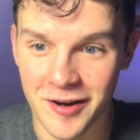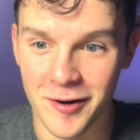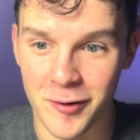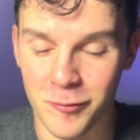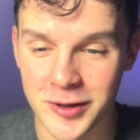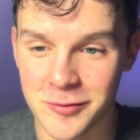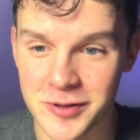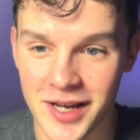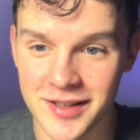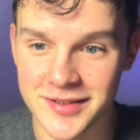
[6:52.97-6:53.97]
what
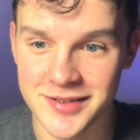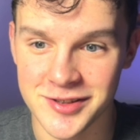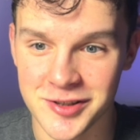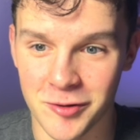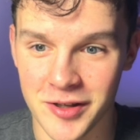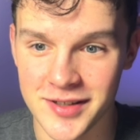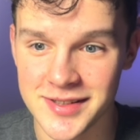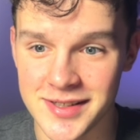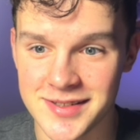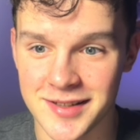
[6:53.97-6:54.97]
reality showed
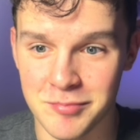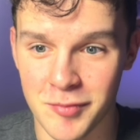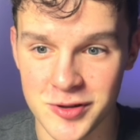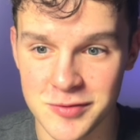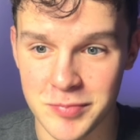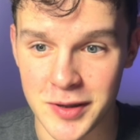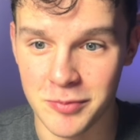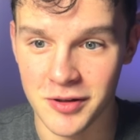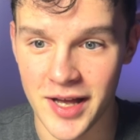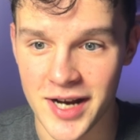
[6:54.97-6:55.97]
us is that most
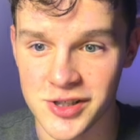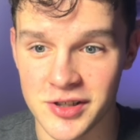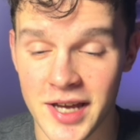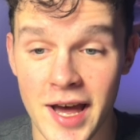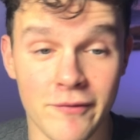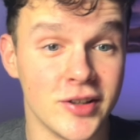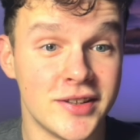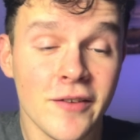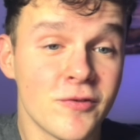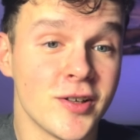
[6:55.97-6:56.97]
people actually have a
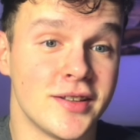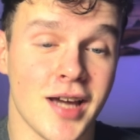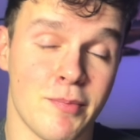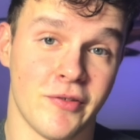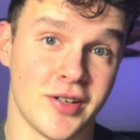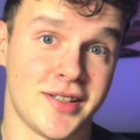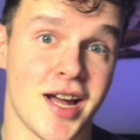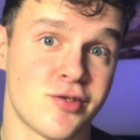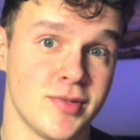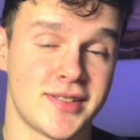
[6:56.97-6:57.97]
different type of
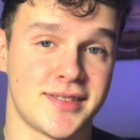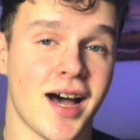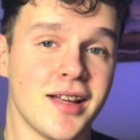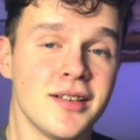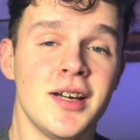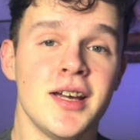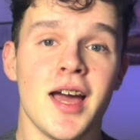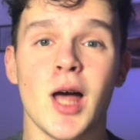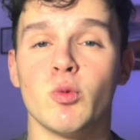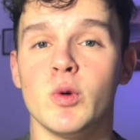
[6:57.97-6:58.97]
attachment style.
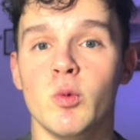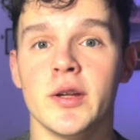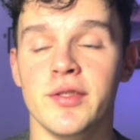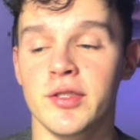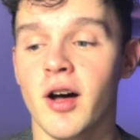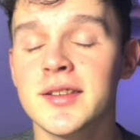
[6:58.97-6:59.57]
And we would not